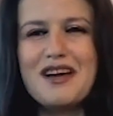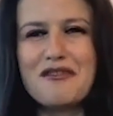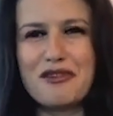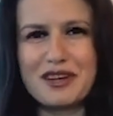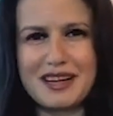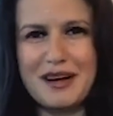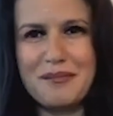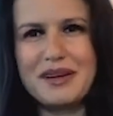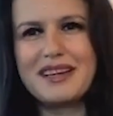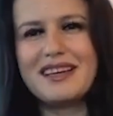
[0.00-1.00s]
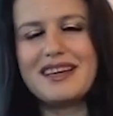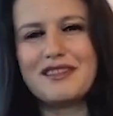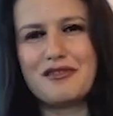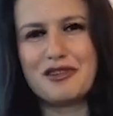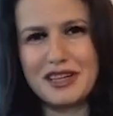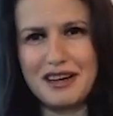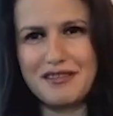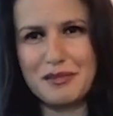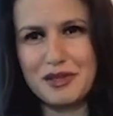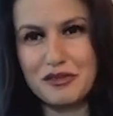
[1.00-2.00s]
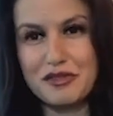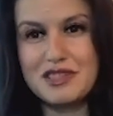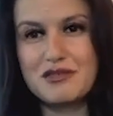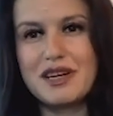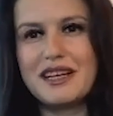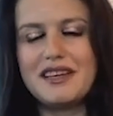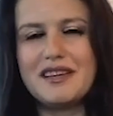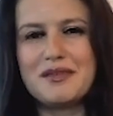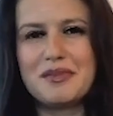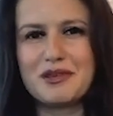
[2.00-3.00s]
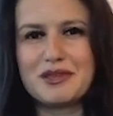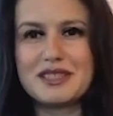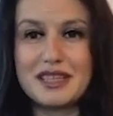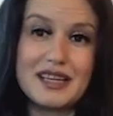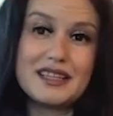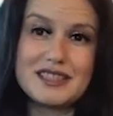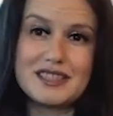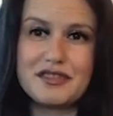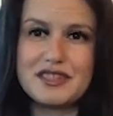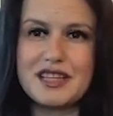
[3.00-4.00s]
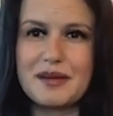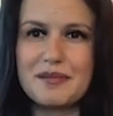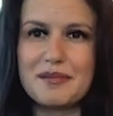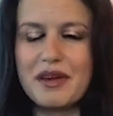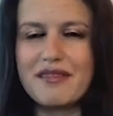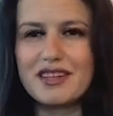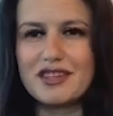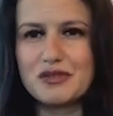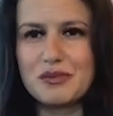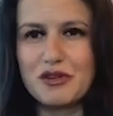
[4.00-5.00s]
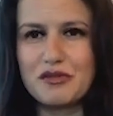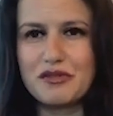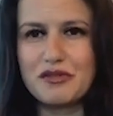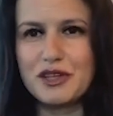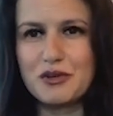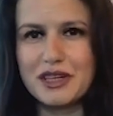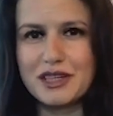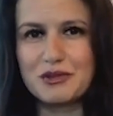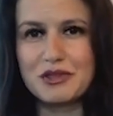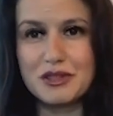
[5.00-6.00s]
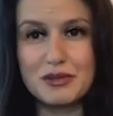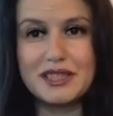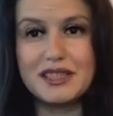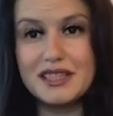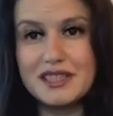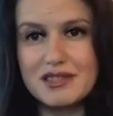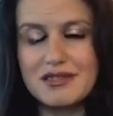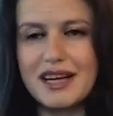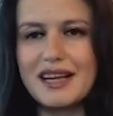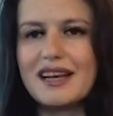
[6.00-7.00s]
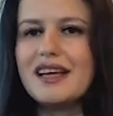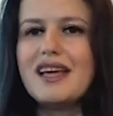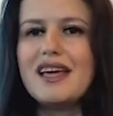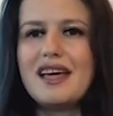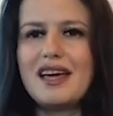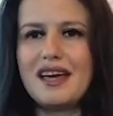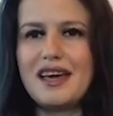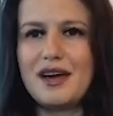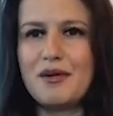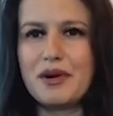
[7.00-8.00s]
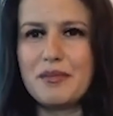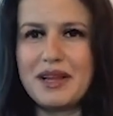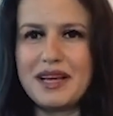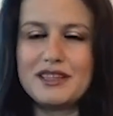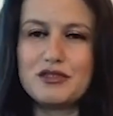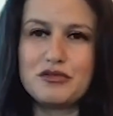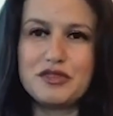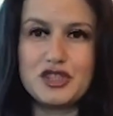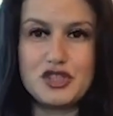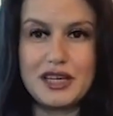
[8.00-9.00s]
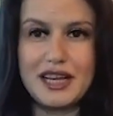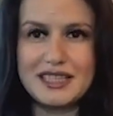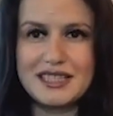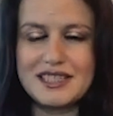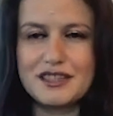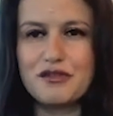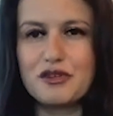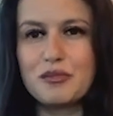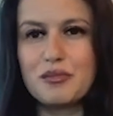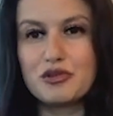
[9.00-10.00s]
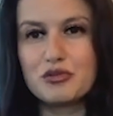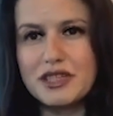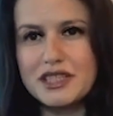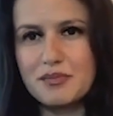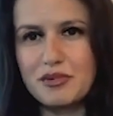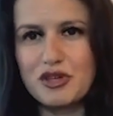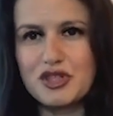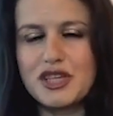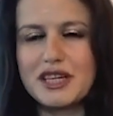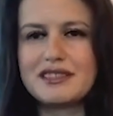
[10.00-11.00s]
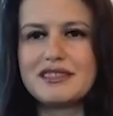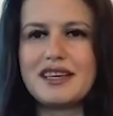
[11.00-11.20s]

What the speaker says: for the company and for the government of Israel here, because again, it's the first time that wave energy will officially connect to the grid in Israel. We're planning to finish the licensing for the Portuguese project.